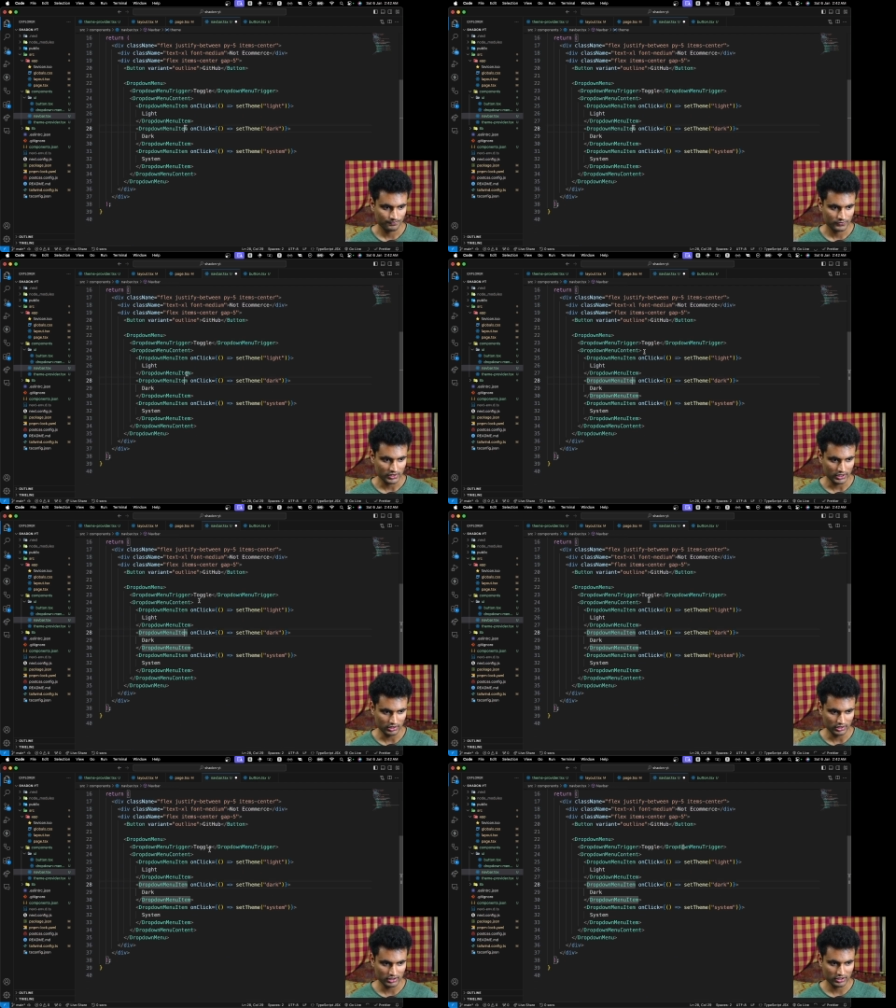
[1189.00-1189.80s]
and
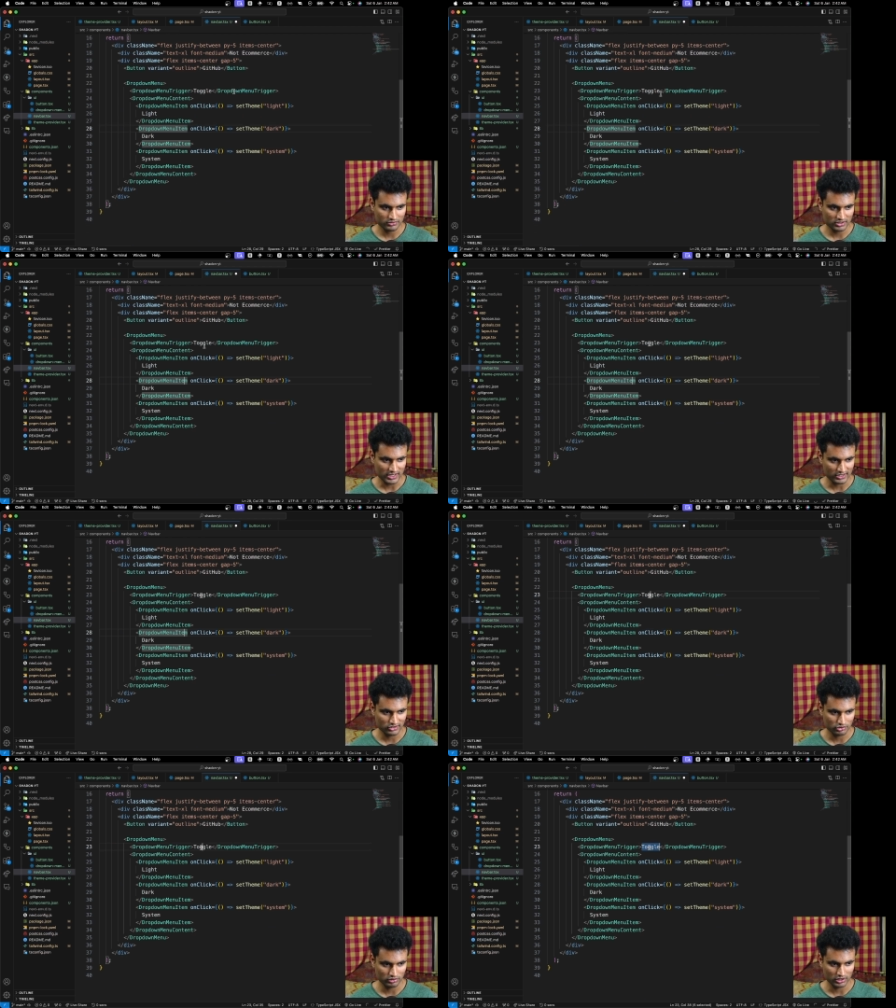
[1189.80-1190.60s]
it gives us
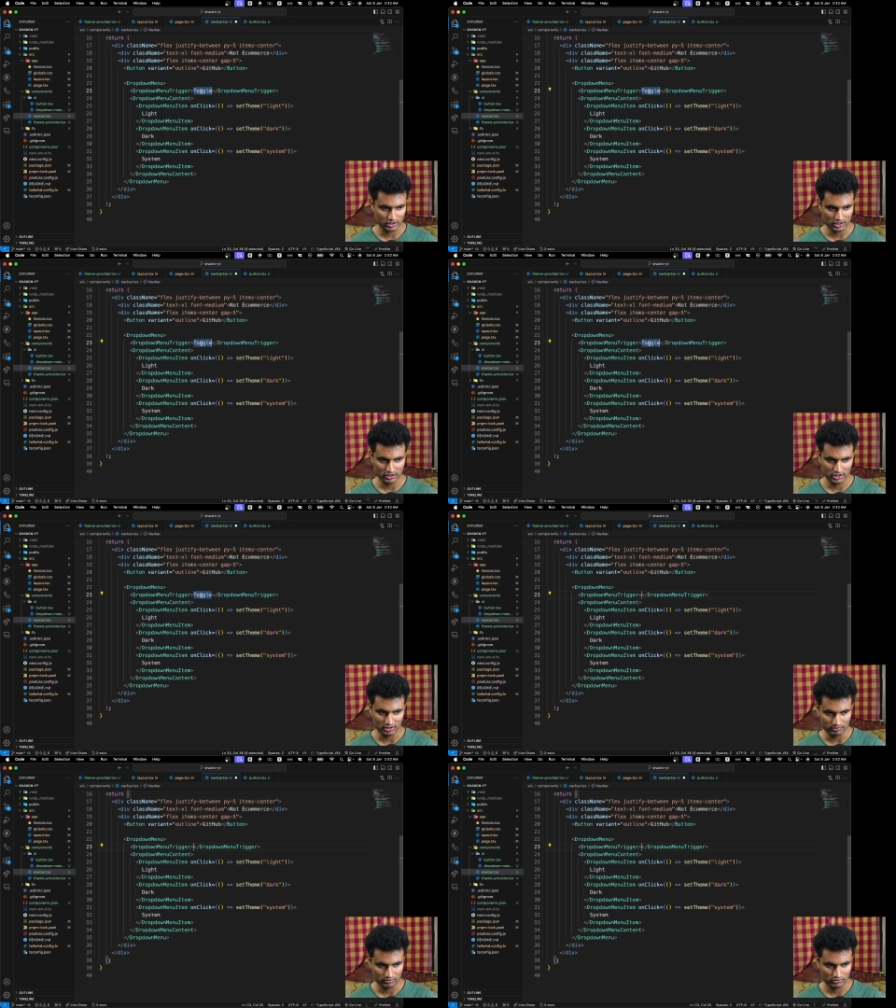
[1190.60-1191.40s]
access to the current
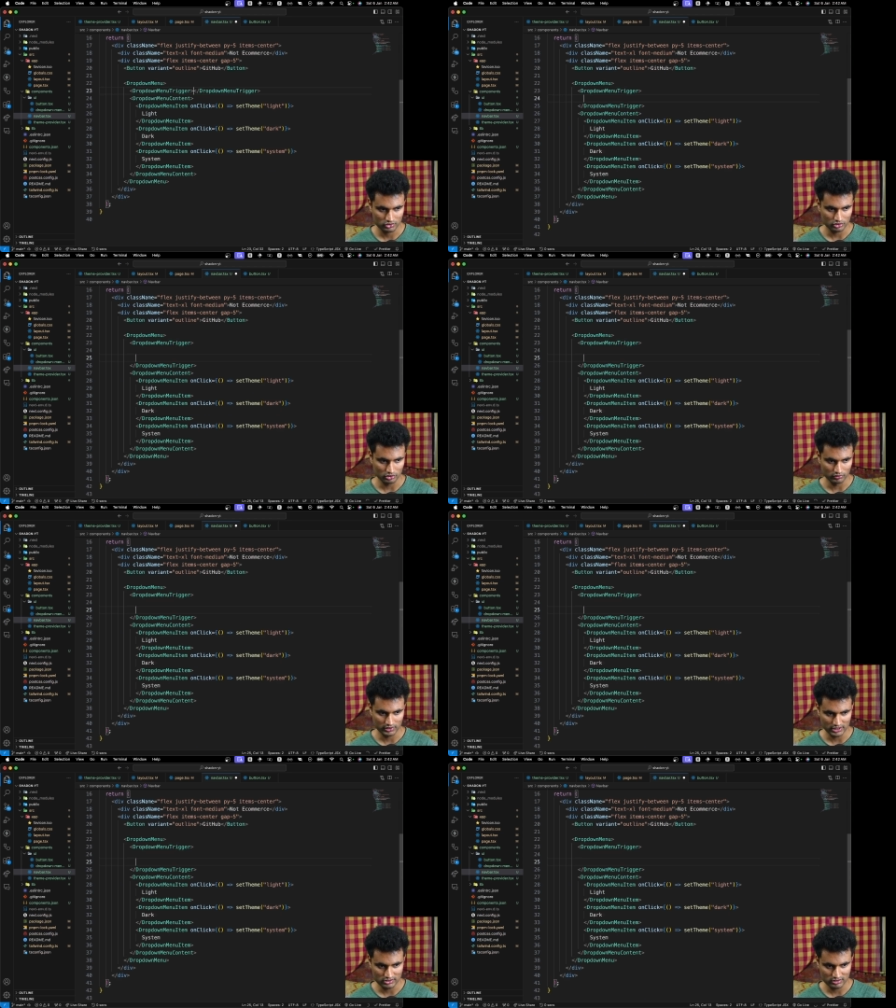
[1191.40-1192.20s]
theme. So we
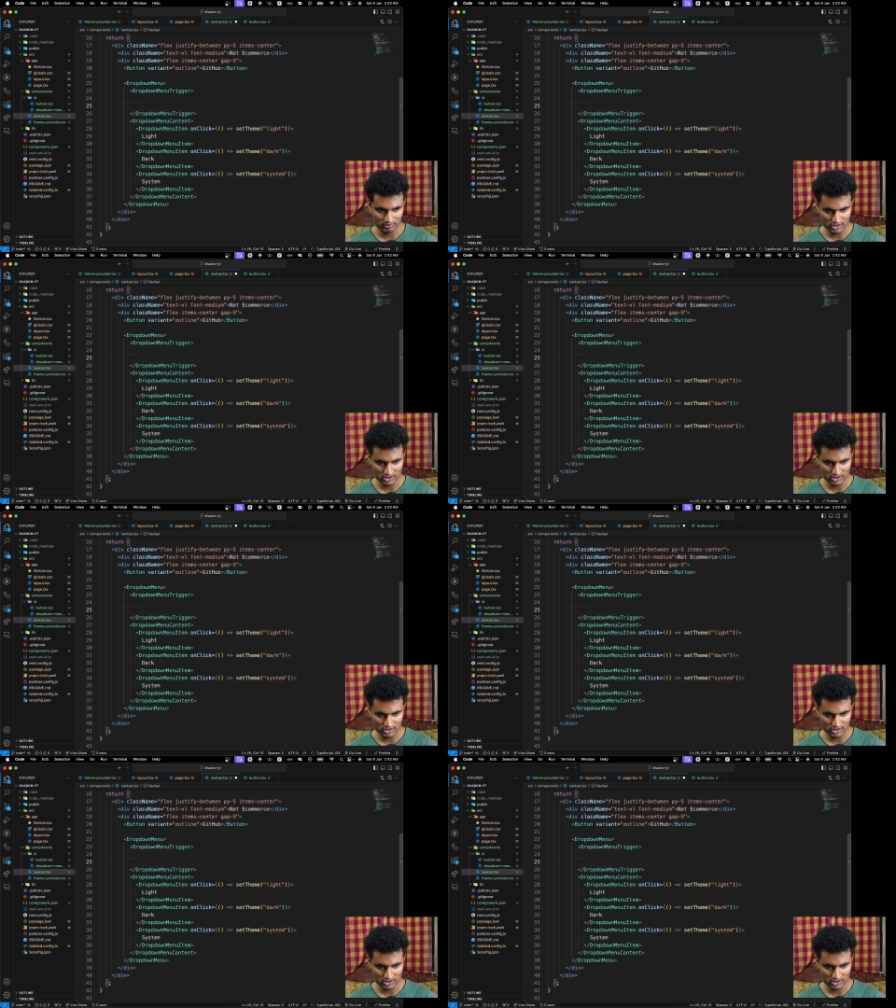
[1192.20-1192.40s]
can simply